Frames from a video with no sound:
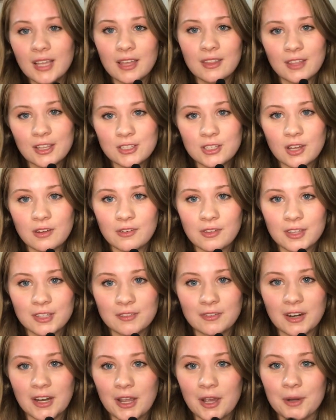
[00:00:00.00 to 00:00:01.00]
That's all for this
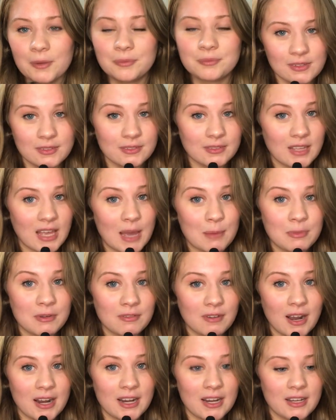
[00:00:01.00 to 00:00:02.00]
video. Happy
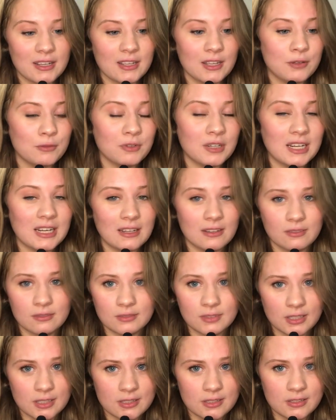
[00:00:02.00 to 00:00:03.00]
writing and reading
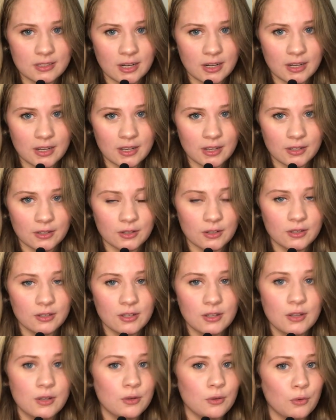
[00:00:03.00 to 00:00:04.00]
and studying
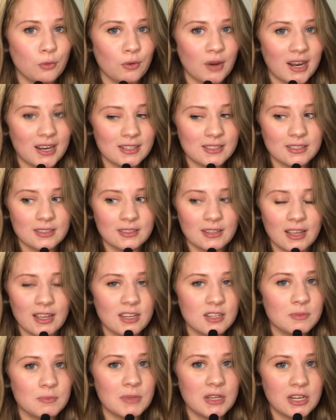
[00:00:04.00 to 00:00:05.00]
great
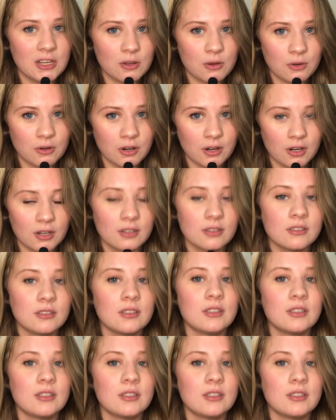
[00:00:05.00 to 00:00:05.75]
and mediocre